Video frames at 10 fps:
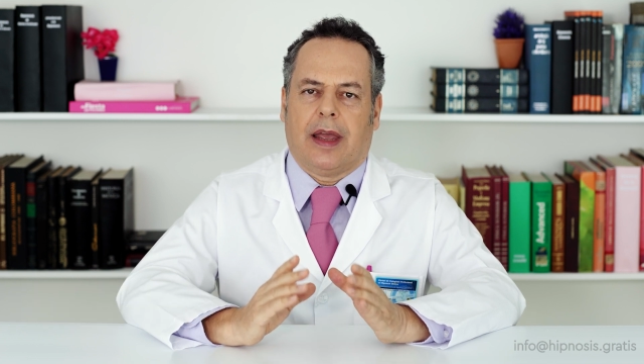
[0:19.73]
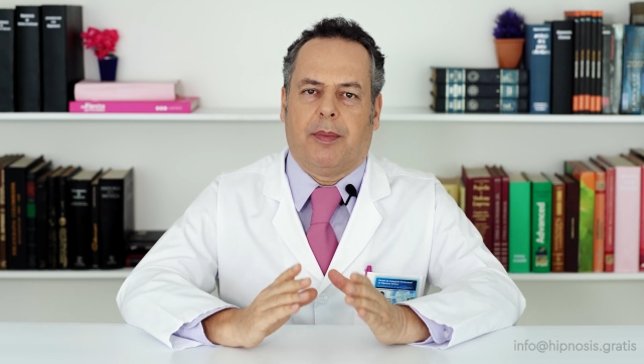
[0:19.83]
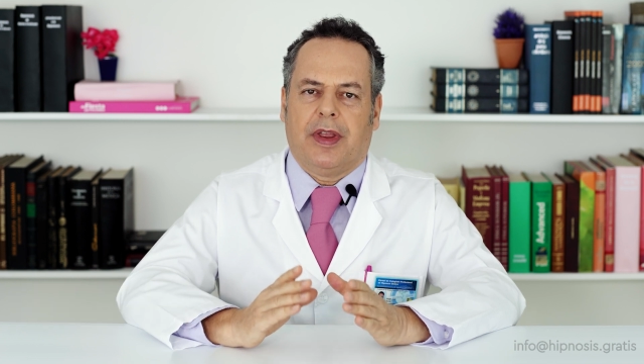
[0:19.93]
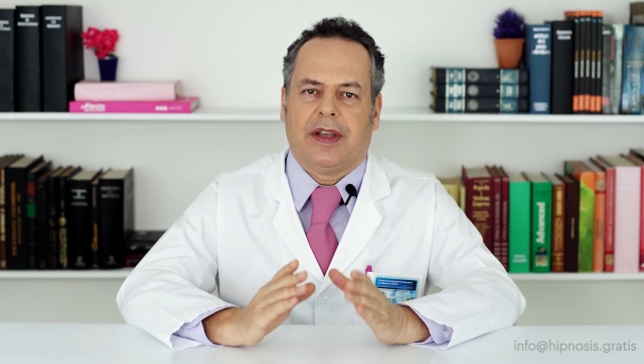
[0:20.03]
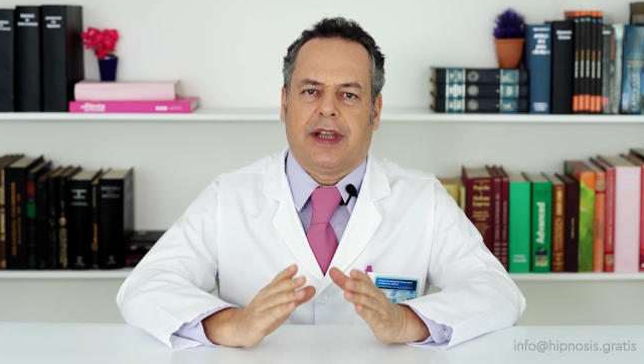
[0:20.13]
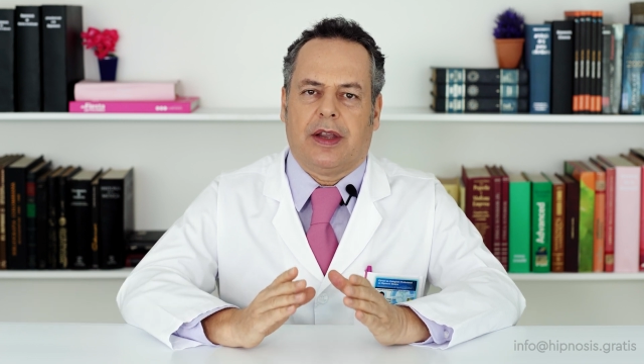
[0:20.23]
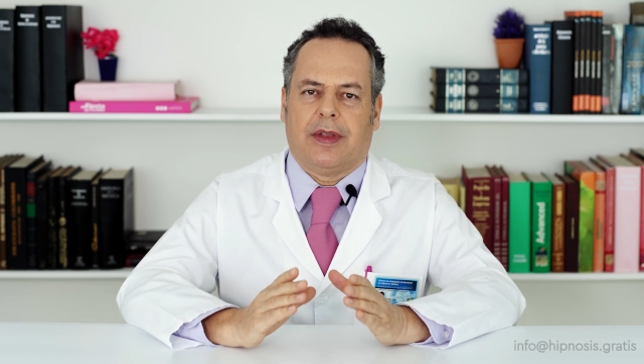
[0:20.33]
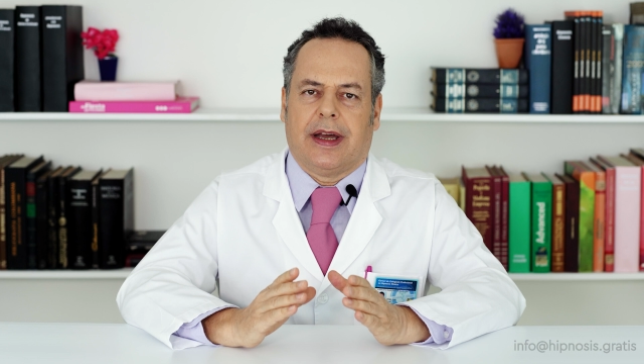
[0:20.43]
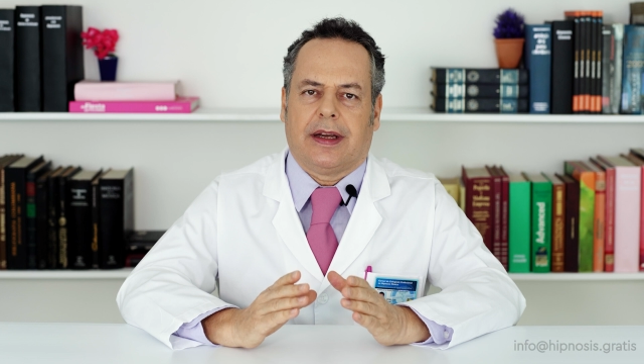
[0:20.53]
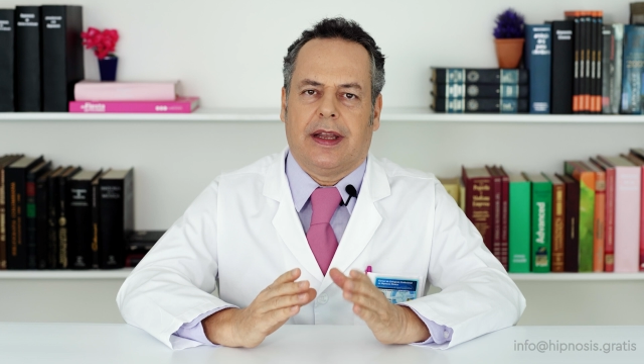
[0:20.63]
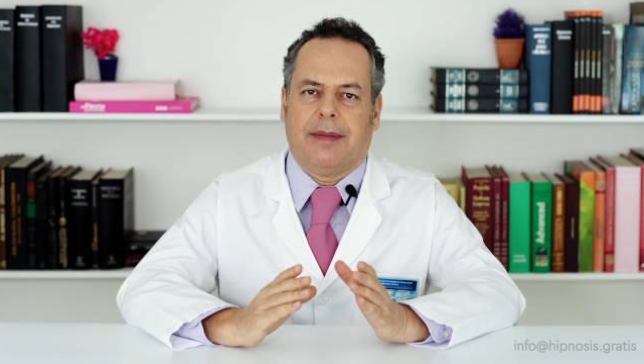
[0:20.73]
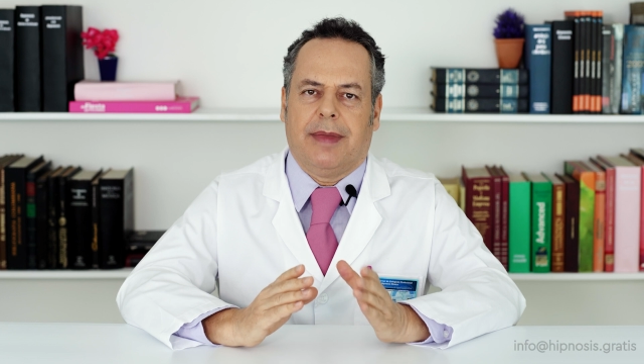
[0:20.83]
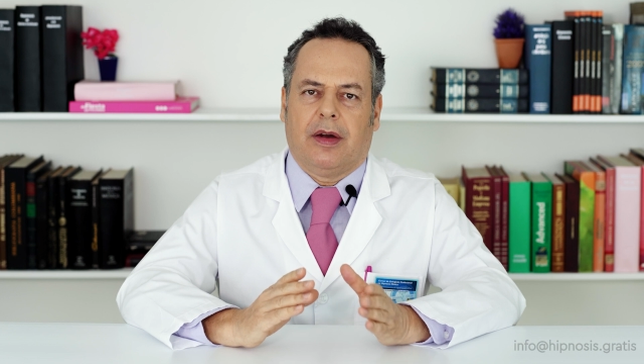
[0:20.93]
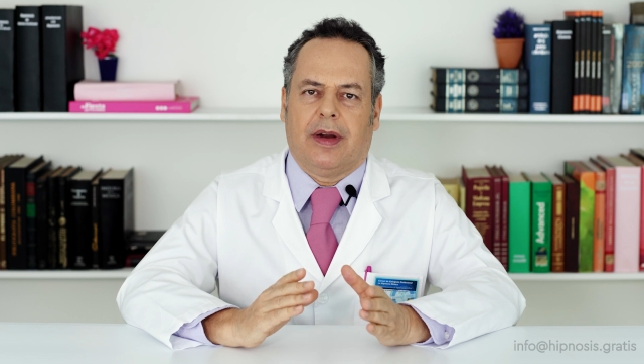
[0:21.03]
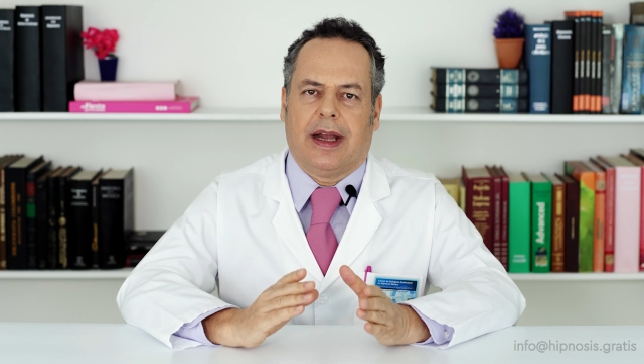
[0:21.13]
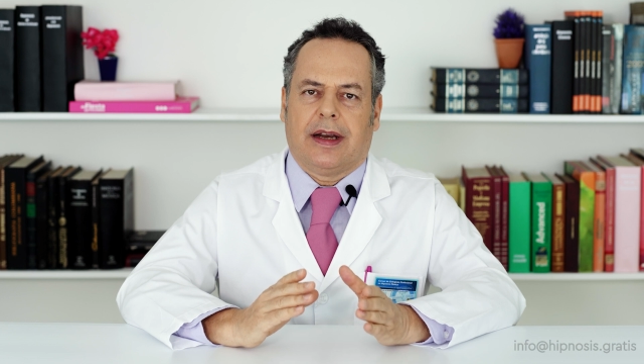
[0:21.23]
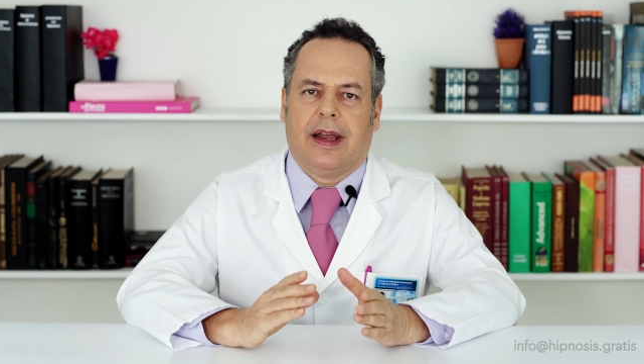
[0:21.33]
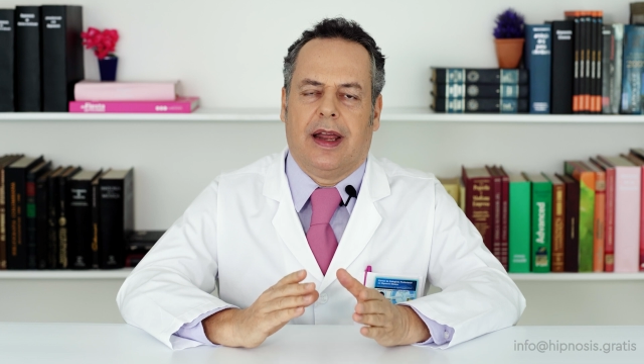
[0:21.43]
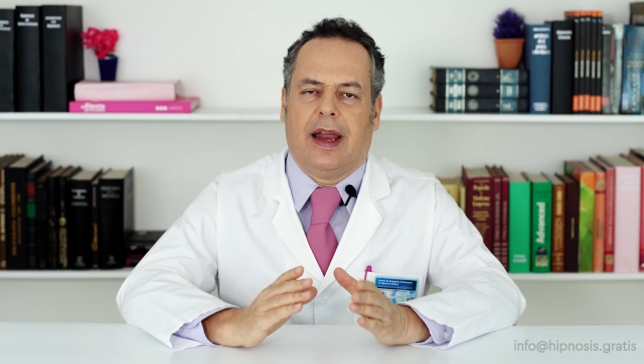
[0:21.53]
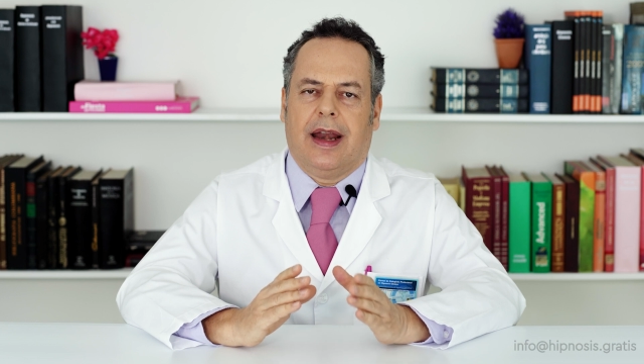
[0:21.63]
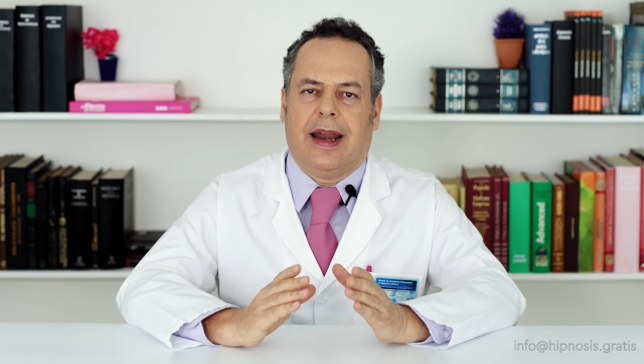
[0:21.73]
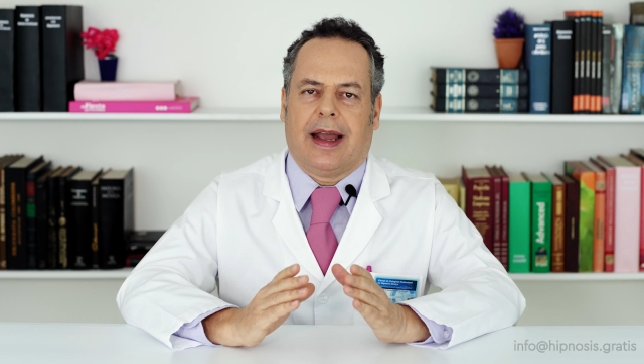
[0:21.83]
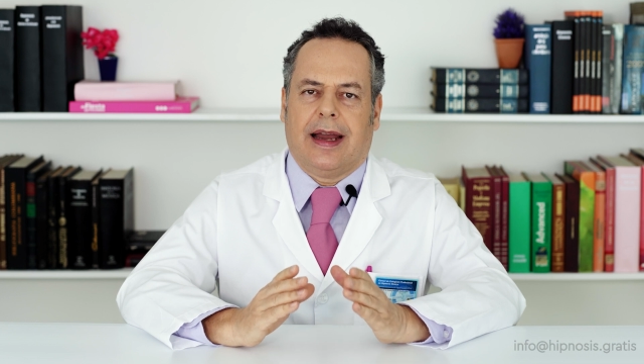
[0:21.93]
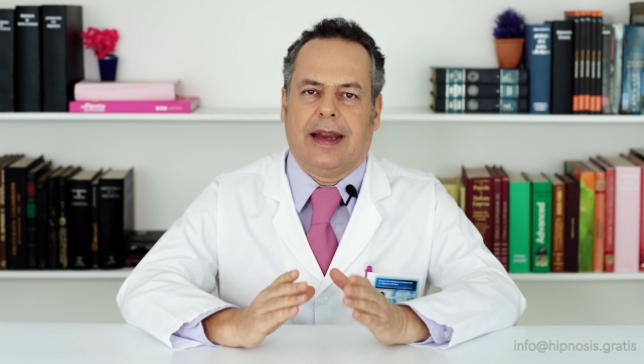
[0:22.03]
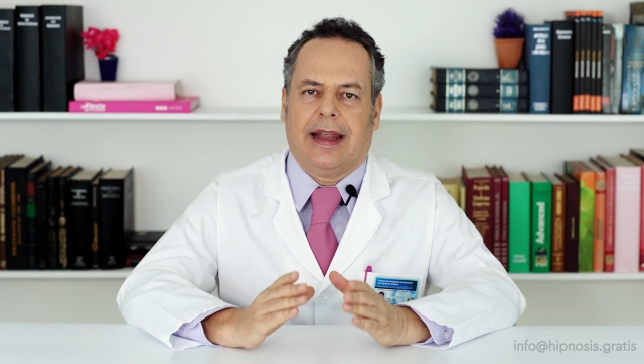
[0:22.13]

of a large number of your future patients.